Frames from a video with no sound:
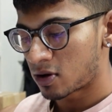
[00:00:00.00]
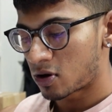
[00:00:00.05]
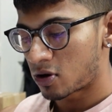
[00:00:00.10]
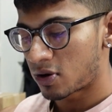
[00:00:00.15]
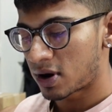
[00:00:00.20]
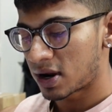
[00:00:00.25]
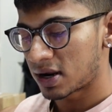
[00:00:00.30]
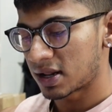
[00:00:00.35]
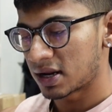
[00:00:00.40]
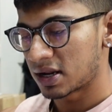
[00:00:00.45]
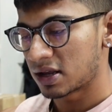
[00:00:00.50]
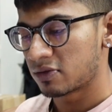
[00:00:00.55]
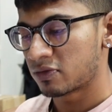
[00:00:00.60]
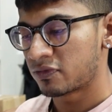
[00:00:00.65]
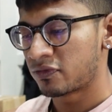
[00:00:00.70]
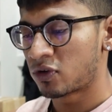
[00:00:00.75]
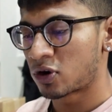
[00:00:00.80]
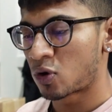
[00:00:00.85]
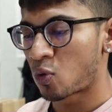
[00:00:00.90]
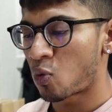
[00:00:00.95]
Alright, and then
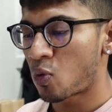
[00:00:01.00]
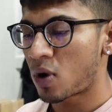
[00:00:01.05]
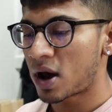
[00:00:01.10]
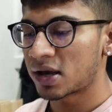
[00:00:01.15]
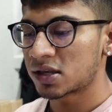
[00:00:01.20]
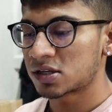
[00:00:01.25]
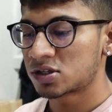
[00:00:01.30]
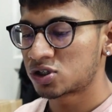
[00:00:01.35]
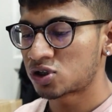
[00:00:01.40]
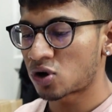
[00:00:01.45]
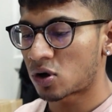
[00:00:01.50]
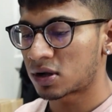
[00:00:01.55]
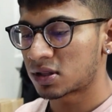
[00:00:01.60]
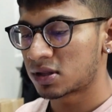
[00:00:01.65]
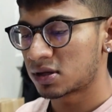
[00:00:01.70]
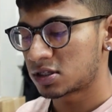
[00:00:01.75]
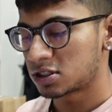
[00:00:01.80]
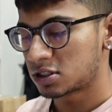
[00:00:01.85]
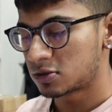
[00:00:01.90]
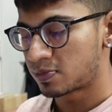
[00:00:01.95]
for the white
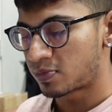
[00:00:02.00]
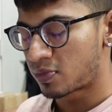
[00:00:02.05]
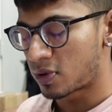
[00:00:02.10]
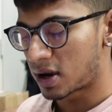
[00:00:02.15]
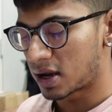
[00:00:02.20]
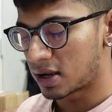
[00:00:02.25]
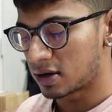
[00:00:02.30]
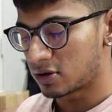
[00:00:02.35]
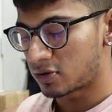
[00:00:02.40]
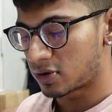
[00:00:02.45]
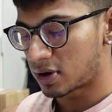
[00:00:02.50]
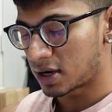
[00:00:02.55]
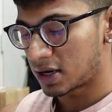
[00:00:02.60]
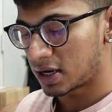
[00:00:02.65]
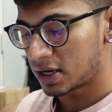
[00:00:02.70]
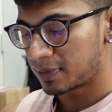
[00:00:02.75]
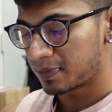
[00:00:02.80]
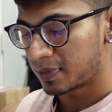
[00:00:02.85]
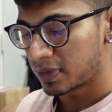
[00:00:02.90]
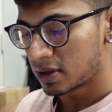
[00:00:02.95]
chocolate spread,
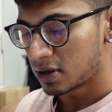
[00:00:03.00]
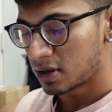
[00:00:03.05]
right?